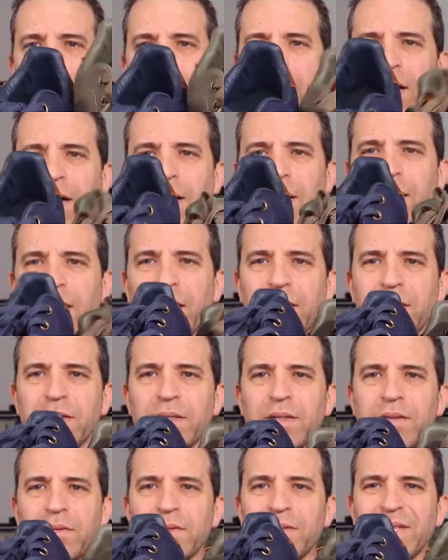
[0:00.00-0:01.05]
Uh, it
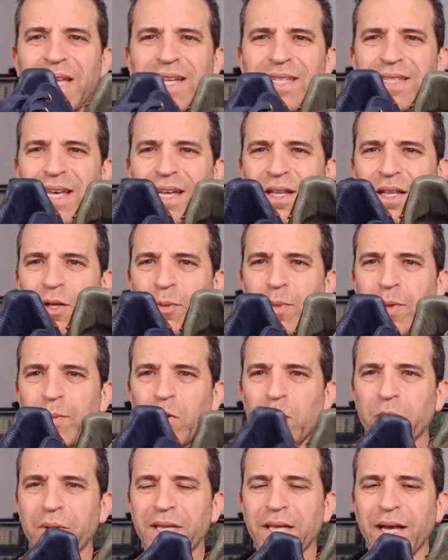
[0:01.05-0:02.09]
stands out a little bit
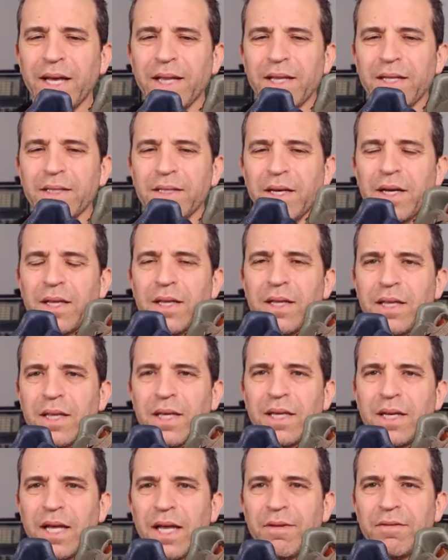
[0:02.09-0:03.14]
more with the eyelets on
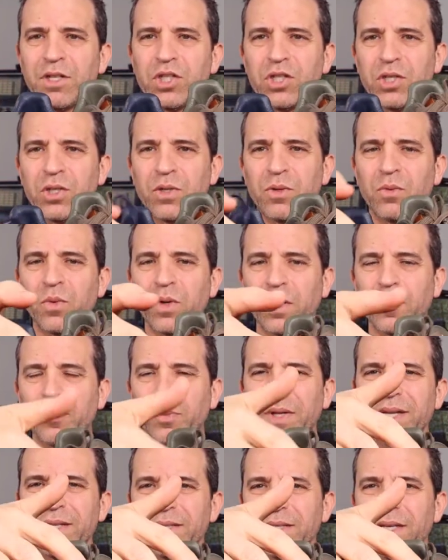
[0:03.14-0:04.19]
the navy shoe where it
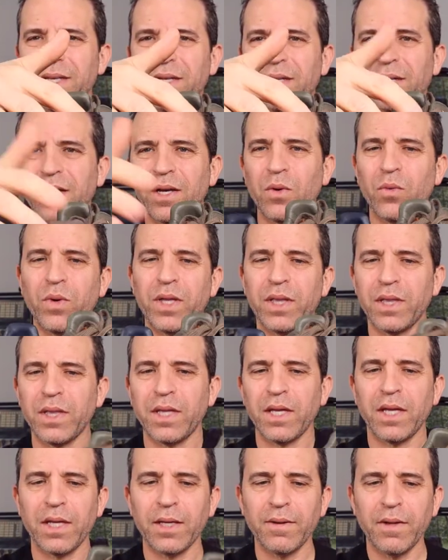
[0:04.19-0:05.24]
blends in with
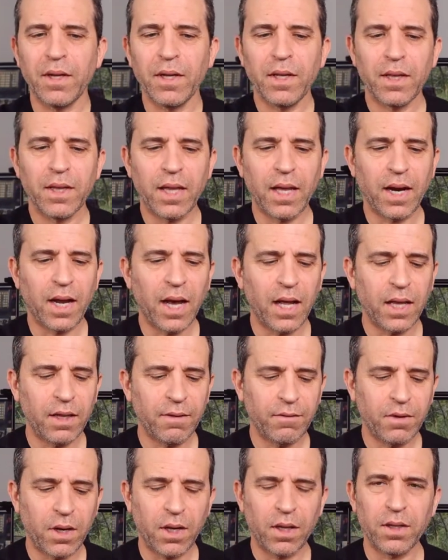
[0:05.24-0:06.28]
the that
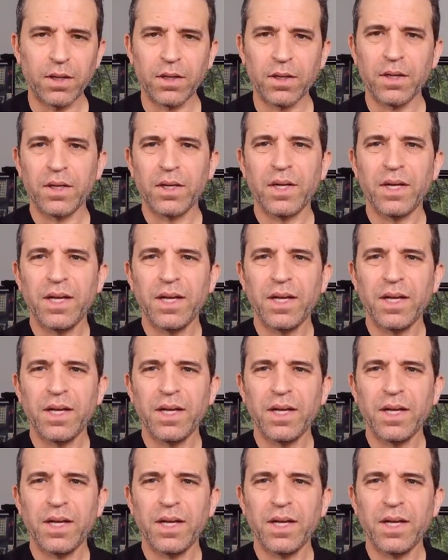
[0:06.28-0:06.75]
olive color.